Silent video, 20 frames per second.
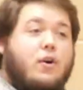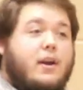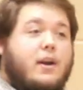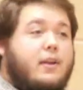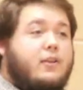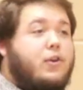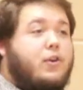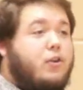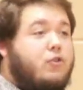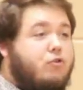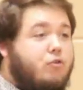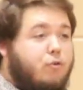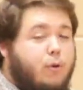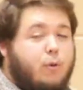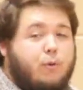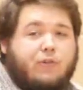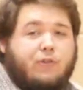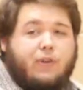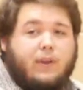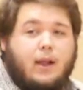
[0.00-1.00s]
it to
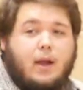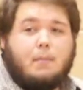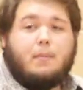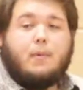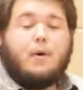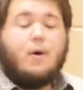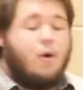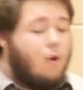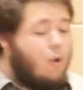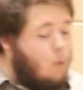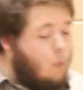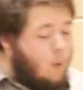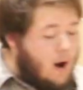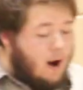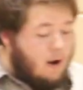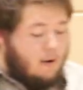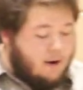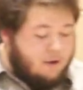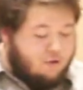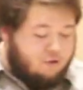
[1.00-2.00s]
Jerusalem
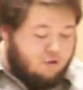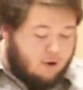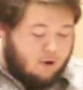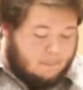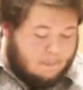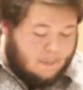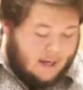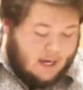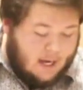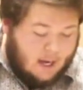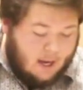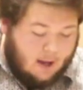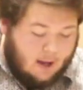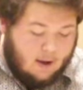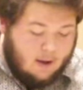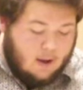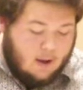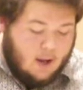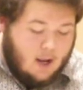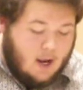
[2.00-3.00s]
where it should be.
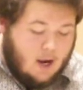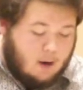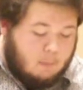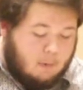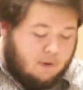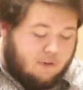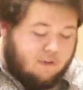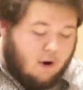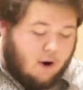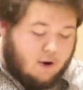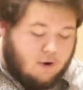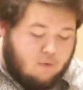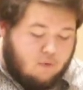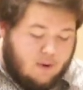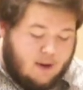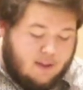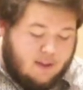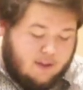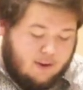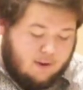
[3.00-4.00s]
And we start to
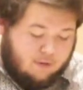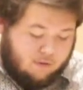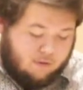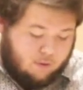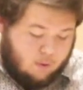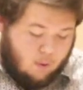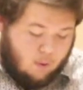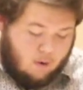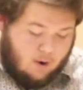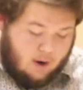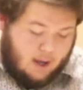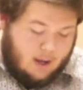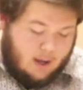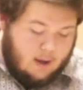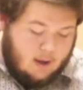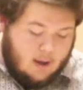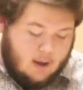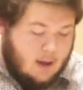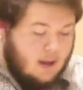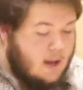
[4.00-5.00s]
read this story
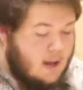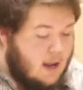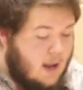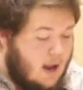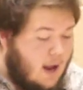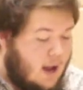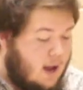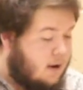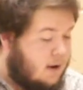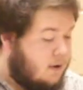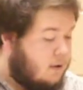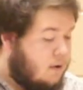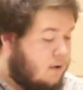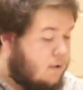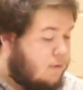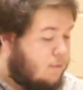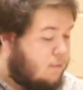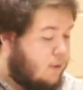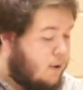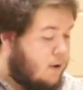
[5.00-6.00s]
in
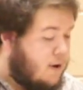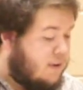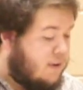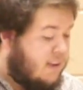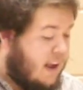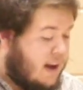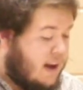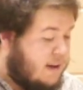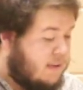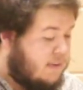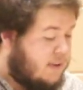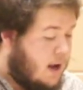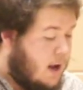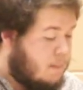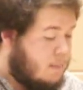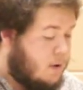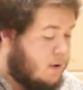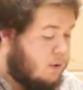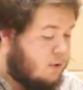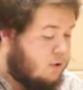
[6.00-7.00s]
2
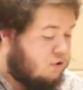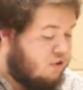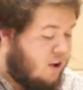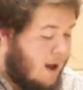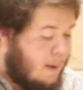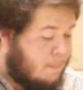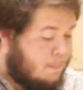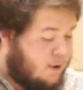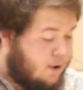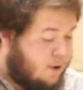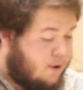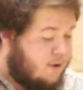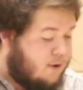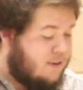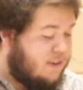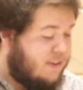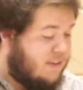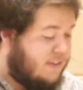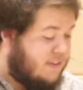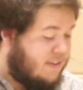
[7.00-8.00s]
Samuel chapter
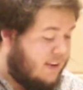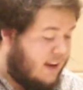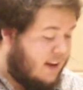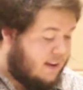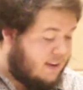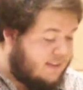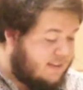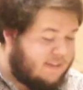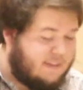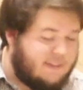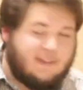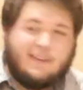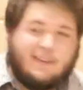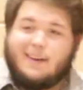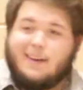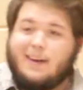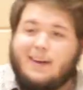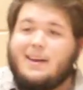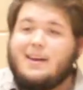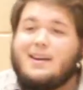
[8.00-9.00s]
6.
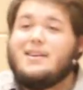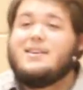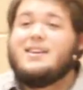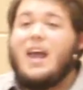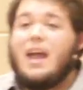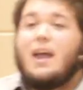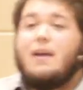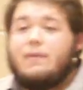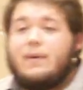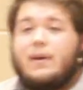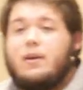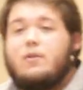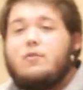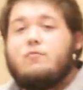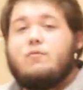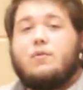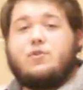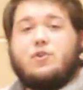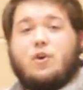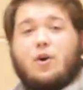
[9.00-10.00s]
David
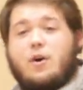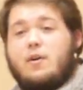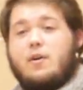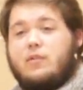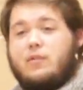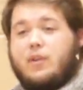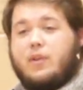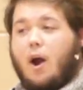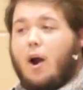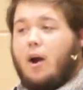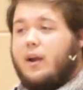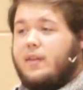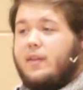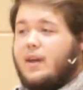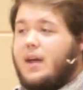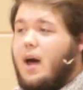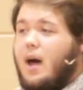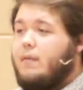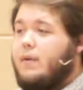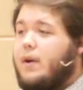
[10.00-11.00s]
returns the Ark of the
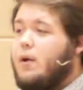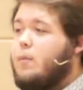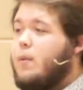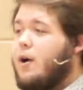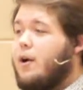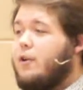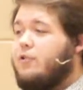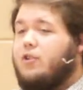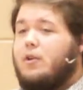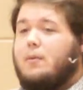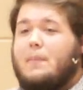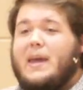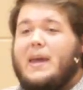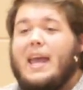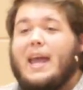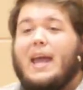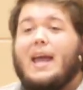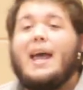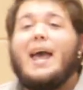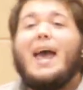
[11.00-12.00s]
Covenant where it should
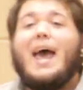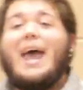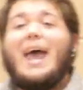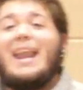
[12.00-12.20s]
be. And